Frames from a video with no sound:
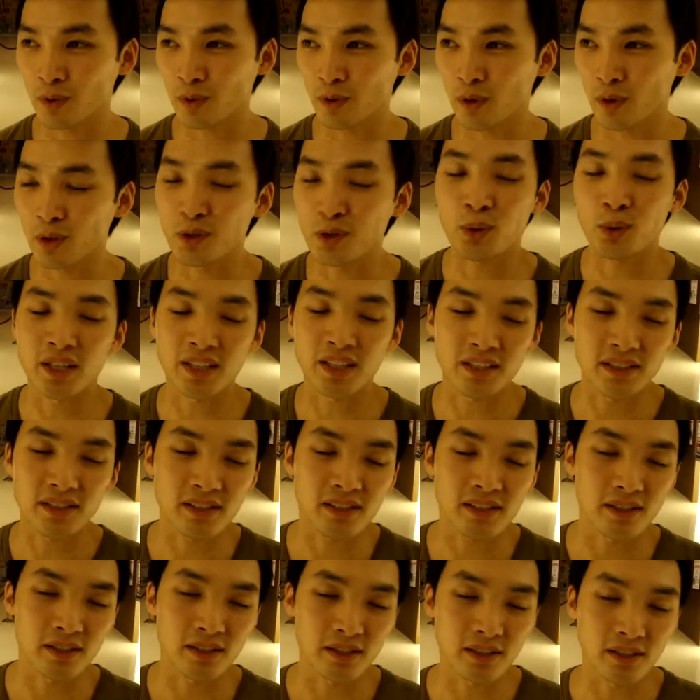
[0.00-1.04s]
those who
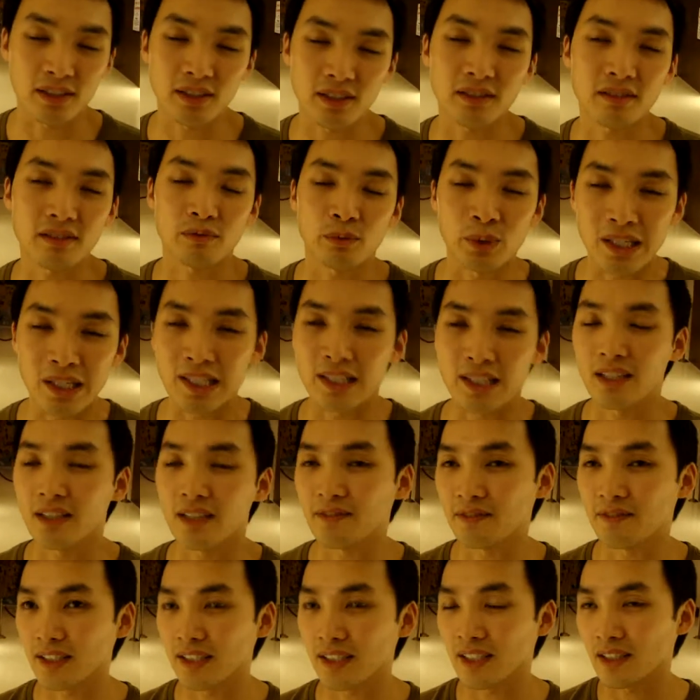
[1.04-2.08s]
understood it really
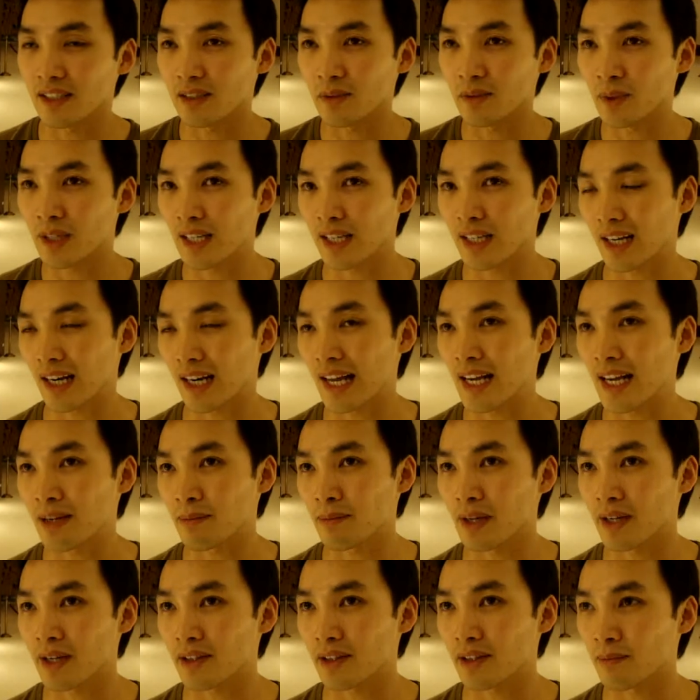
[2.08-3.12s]
loved it and are really glad
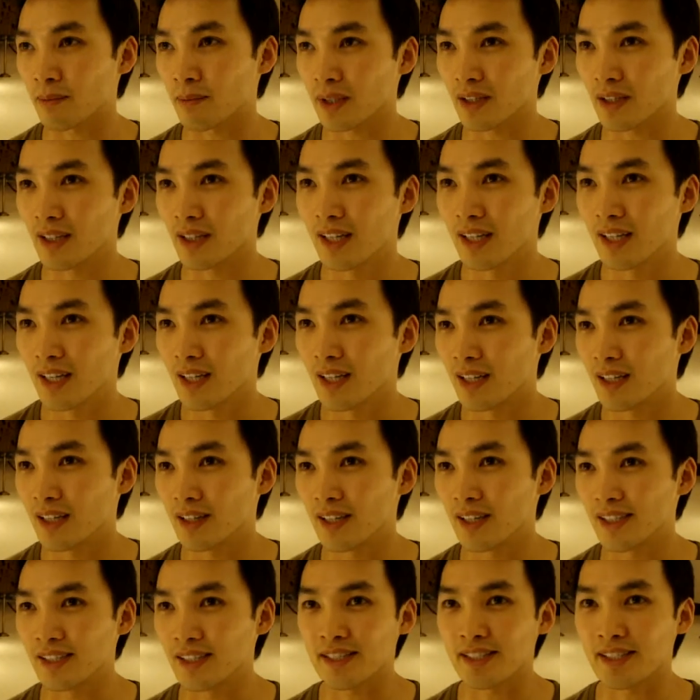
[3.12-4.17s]
about that. But
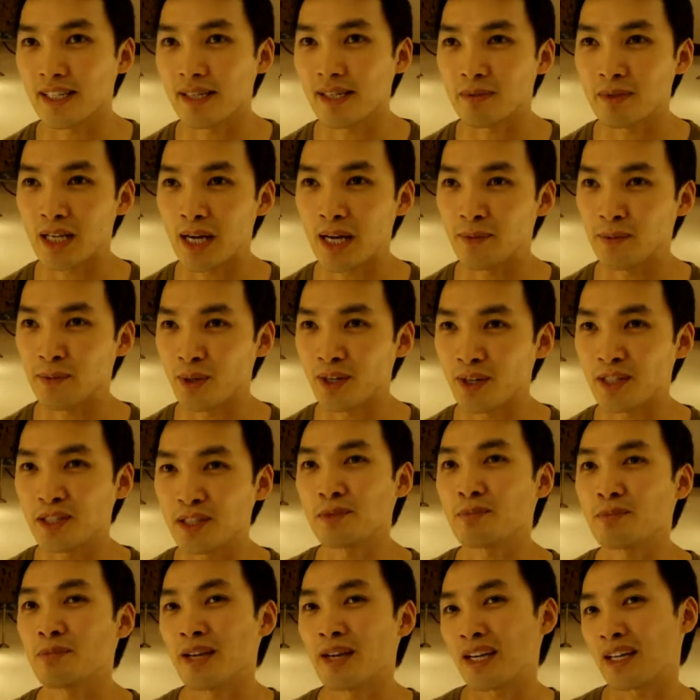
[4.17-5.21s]
at the same time, you
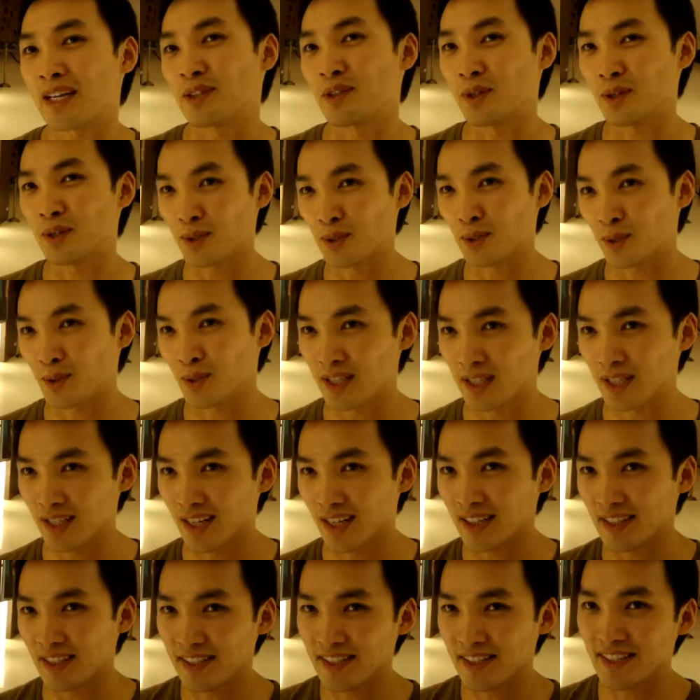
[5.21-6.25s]
expect those who didn't
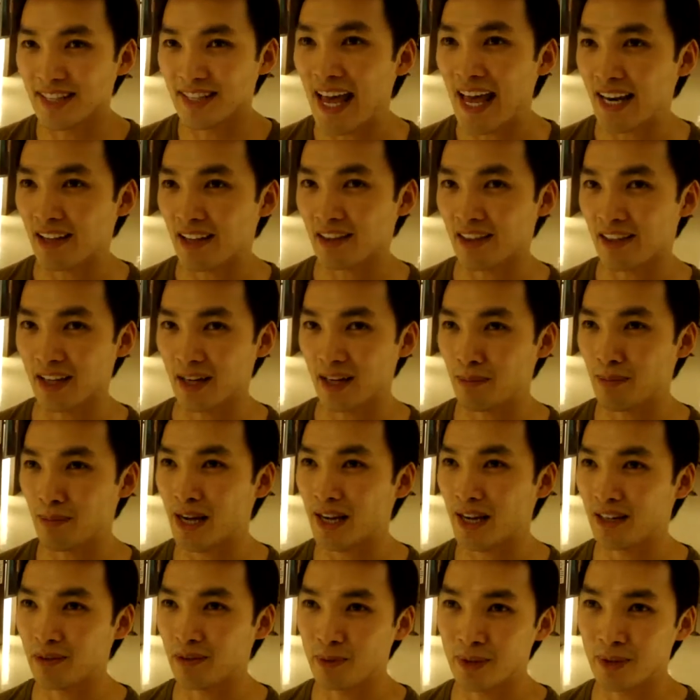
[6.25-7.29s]
understand anything
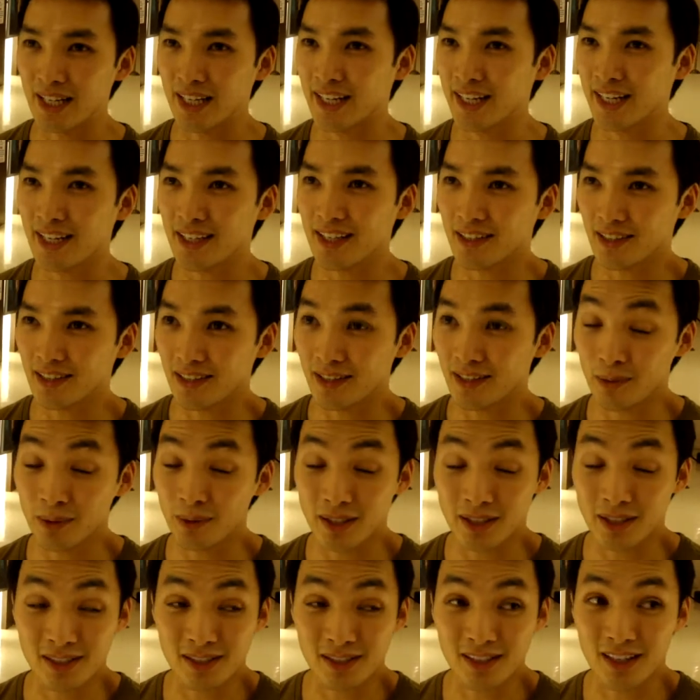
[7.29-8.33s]
about it and really hated it,
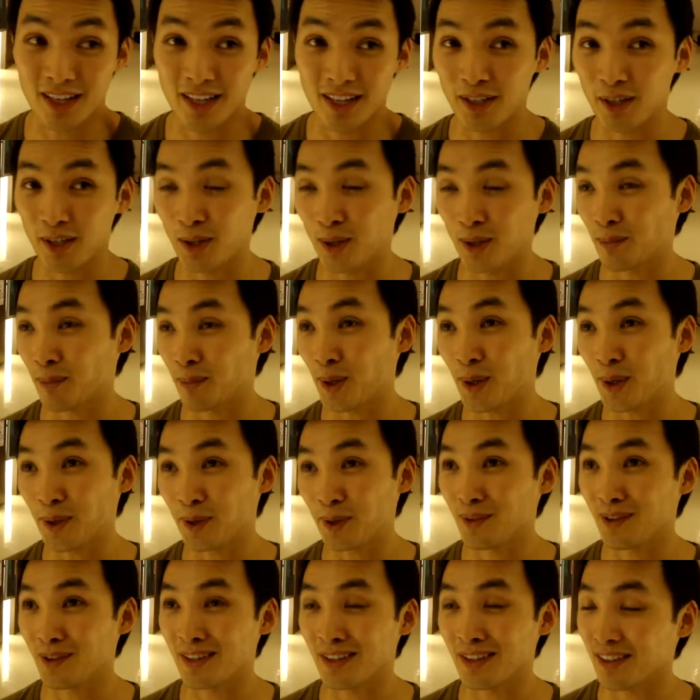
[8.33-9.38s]
which I got
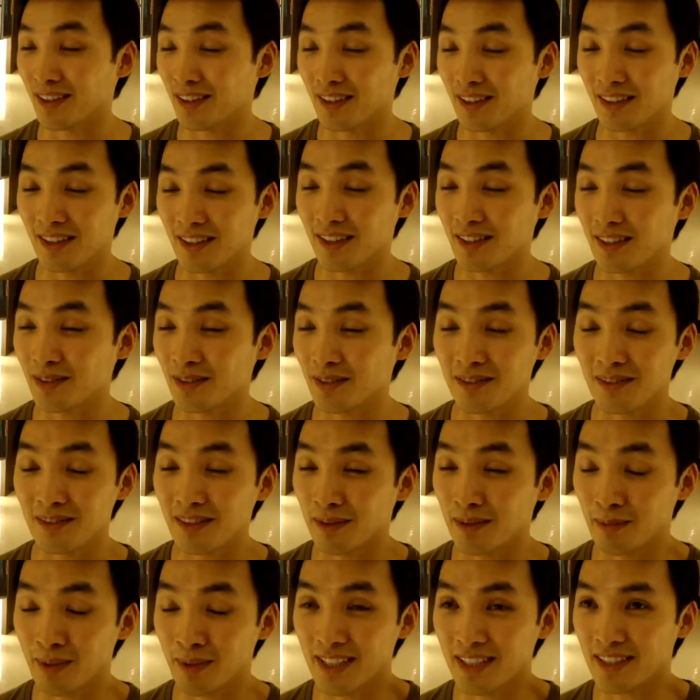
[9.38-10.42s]
both. And I think that's
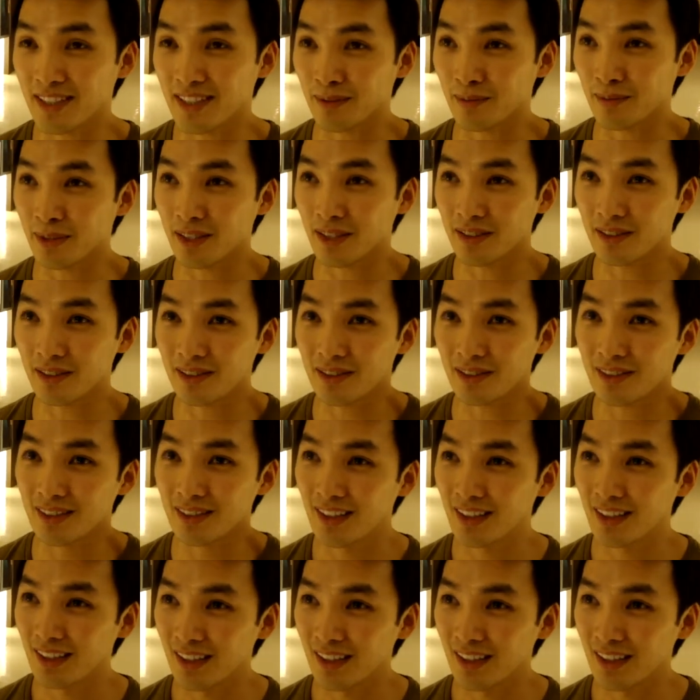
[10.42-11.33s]
amazing because